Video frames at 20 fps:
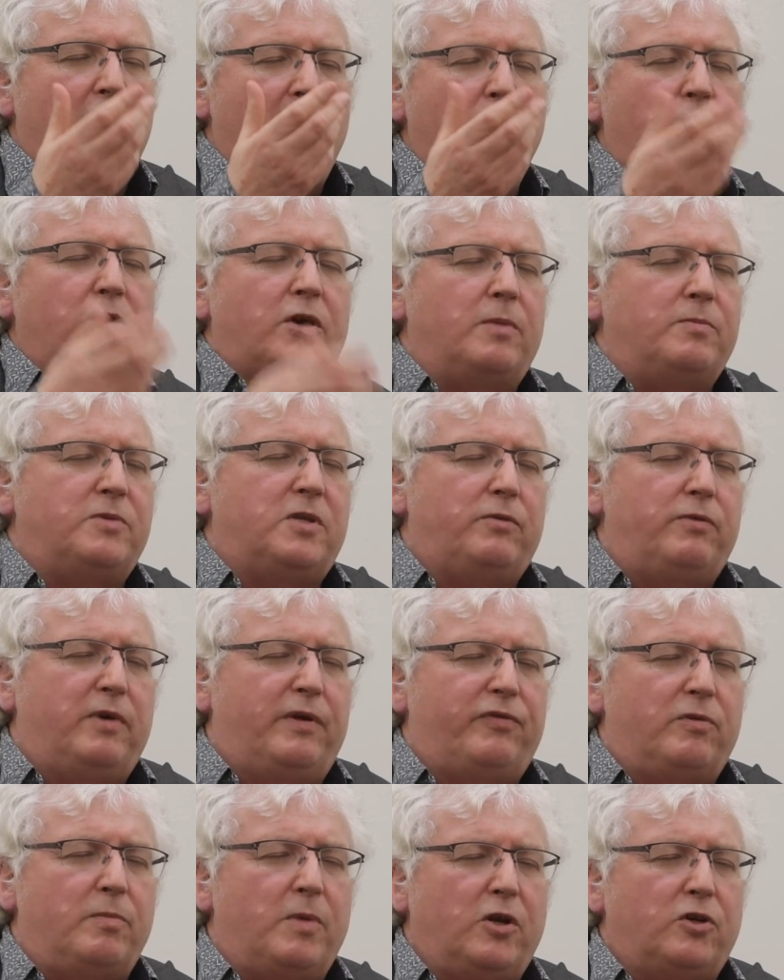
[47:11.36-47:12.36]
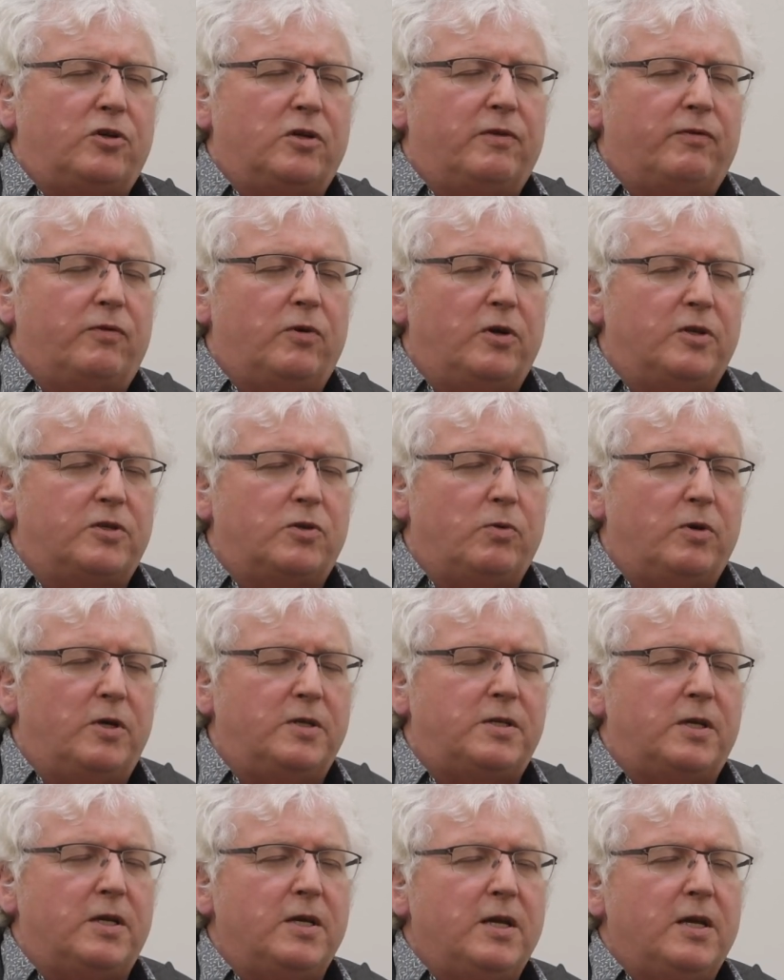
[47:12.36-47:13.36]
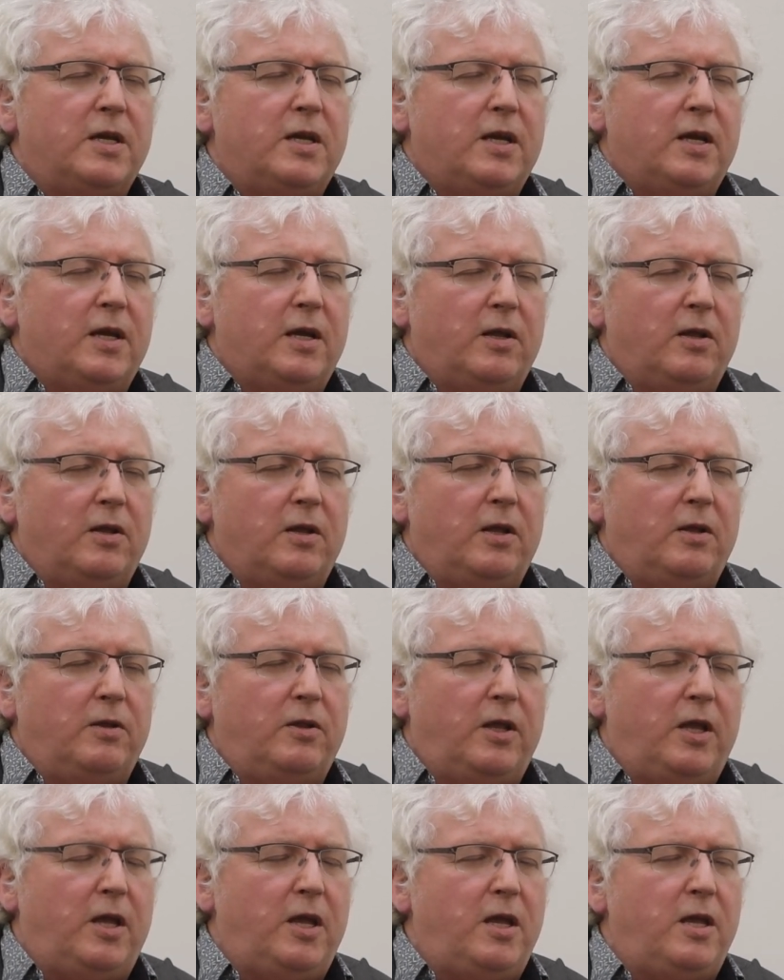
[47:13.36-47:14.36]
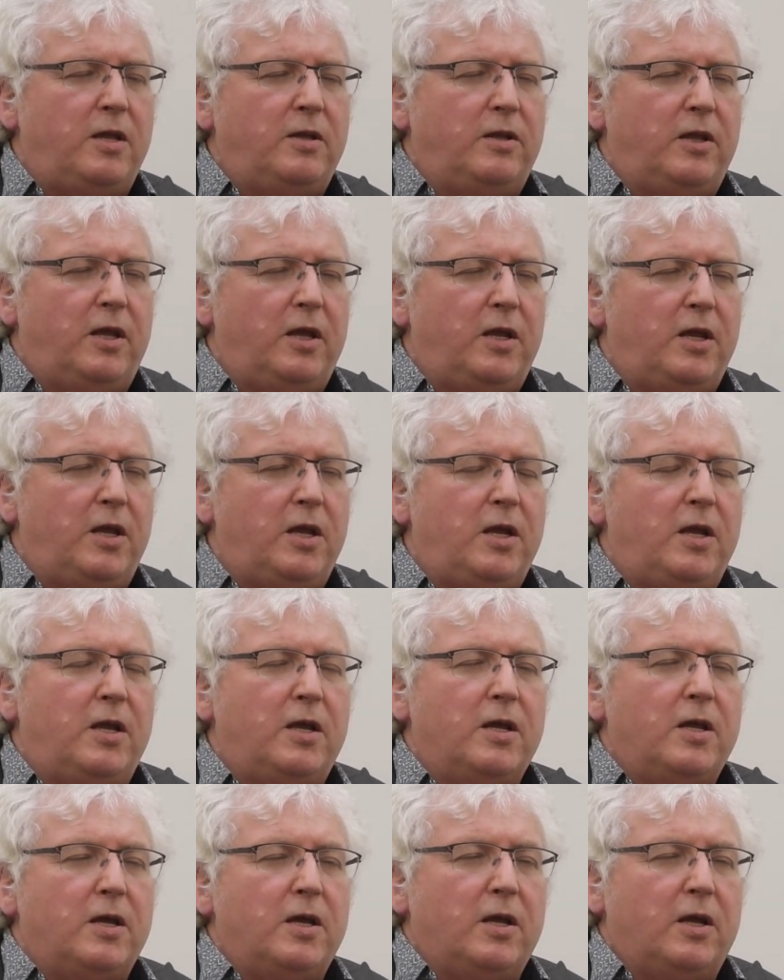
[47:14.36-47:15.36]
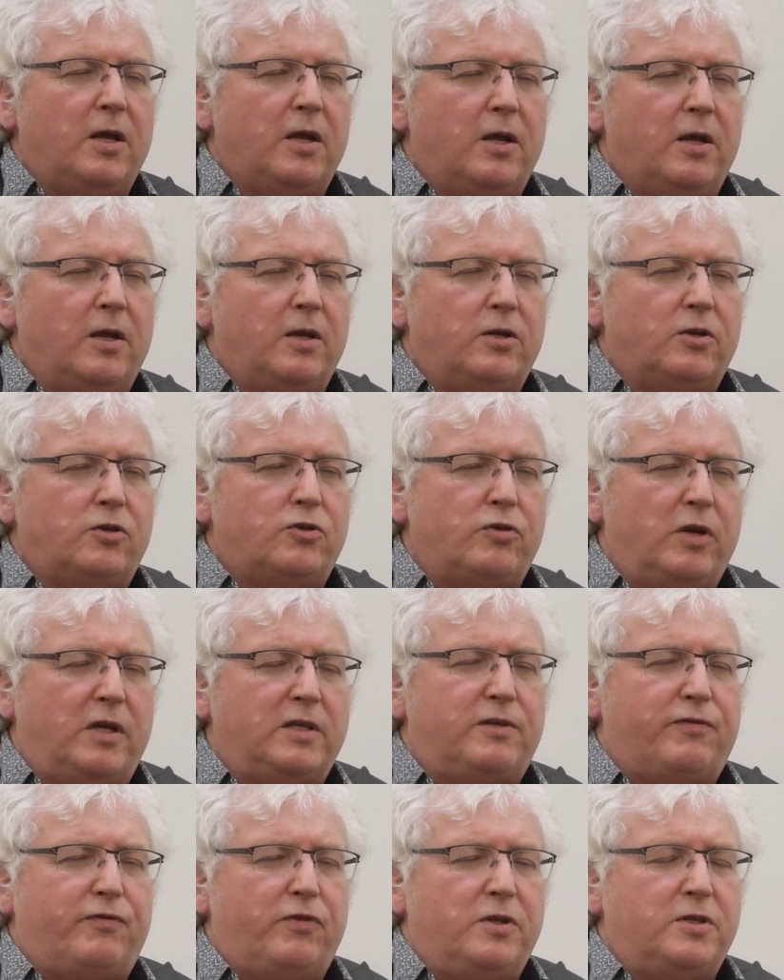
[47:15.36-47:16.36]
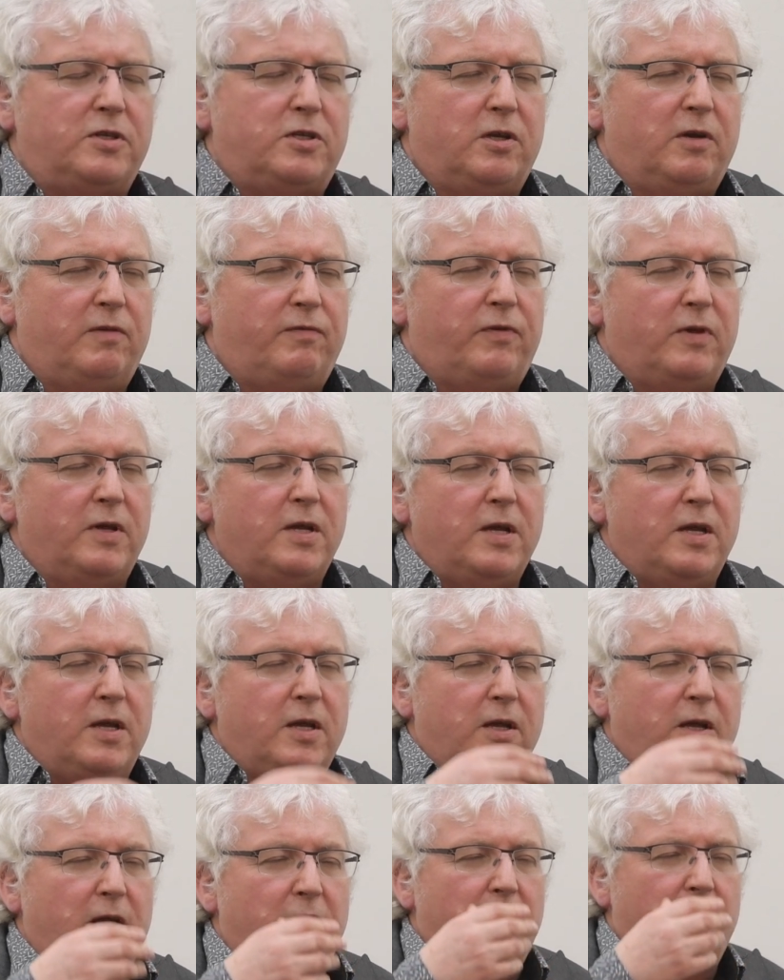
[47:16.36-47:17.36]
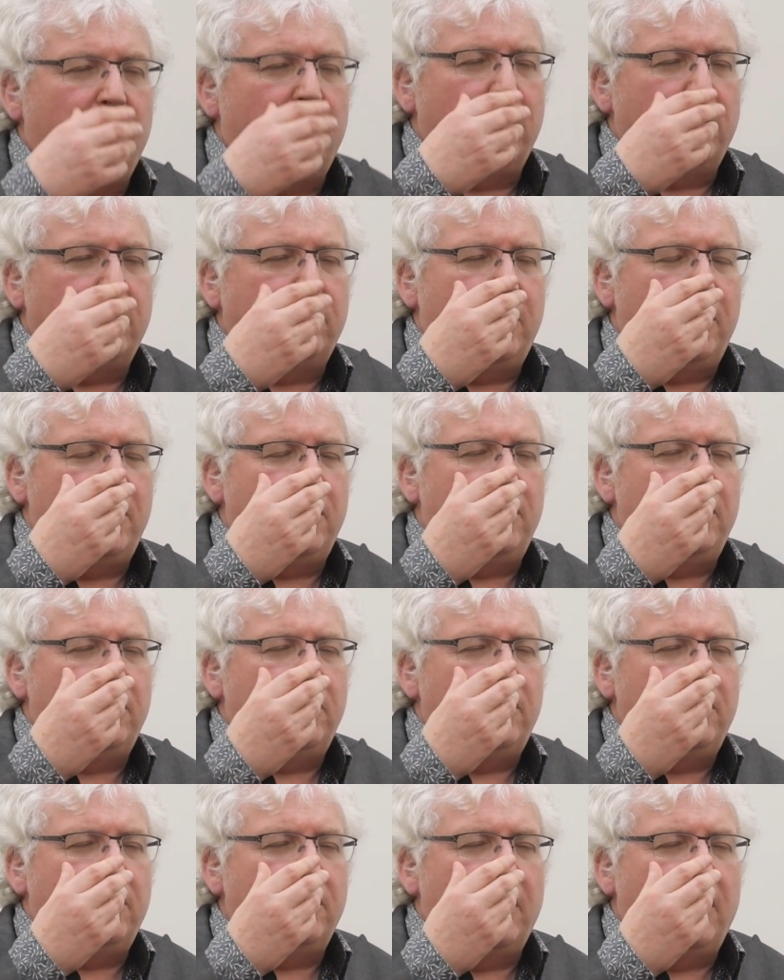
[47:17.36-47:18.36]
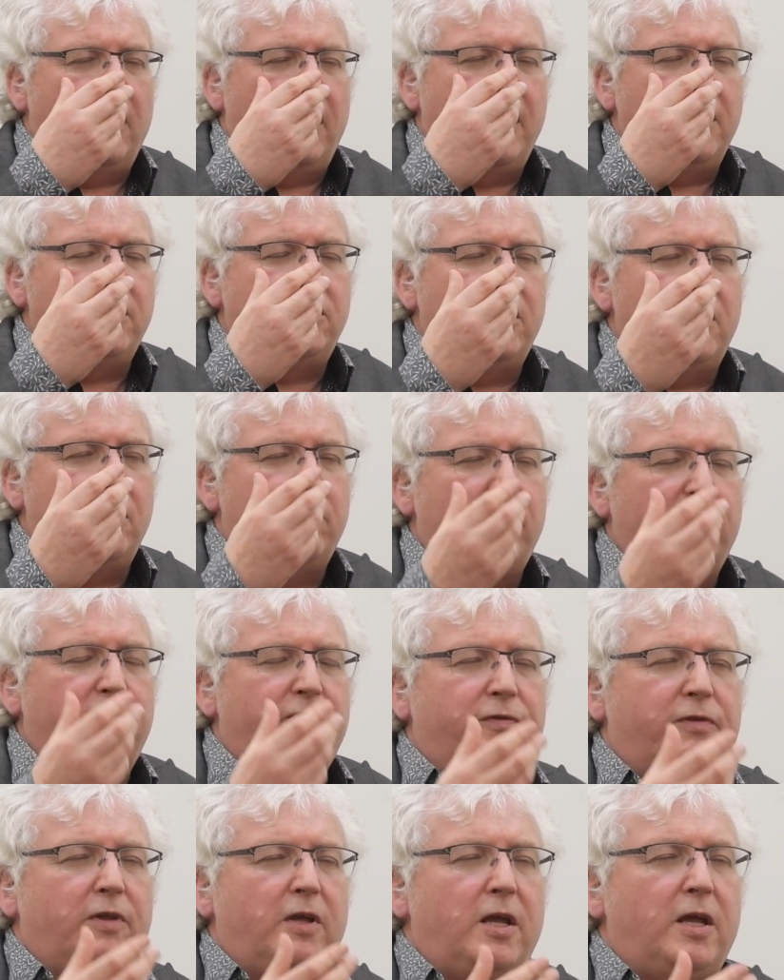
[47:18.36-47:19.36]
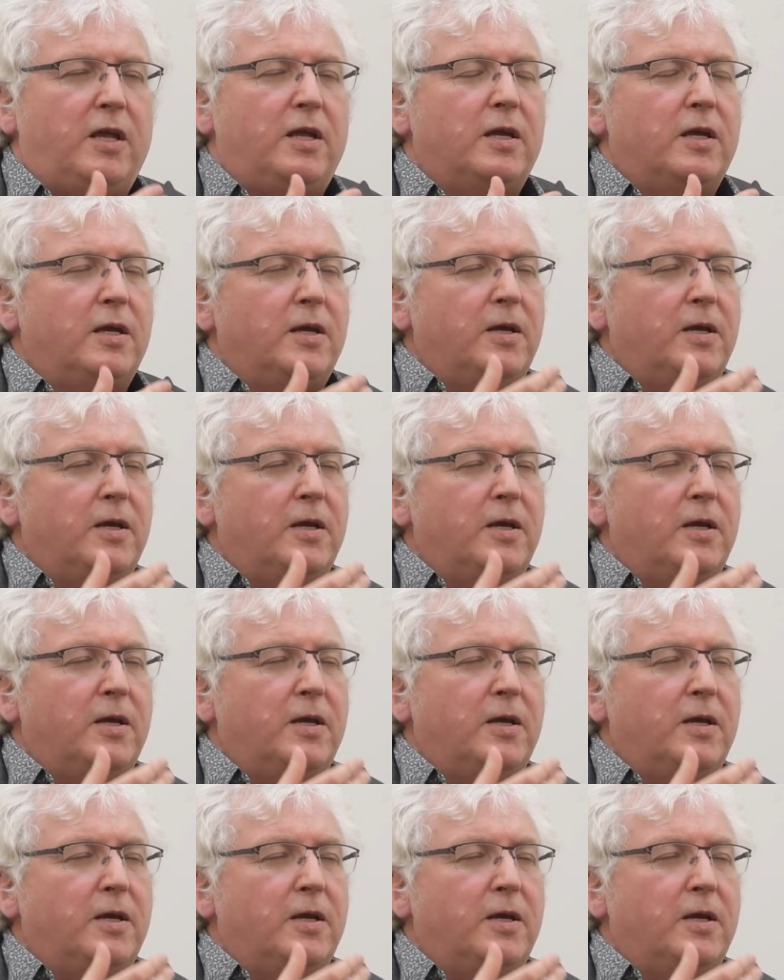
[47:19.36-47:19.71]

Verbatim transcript: outcomes of the Reformation, of course, was uh, the the uh, transference of uh, the idea of the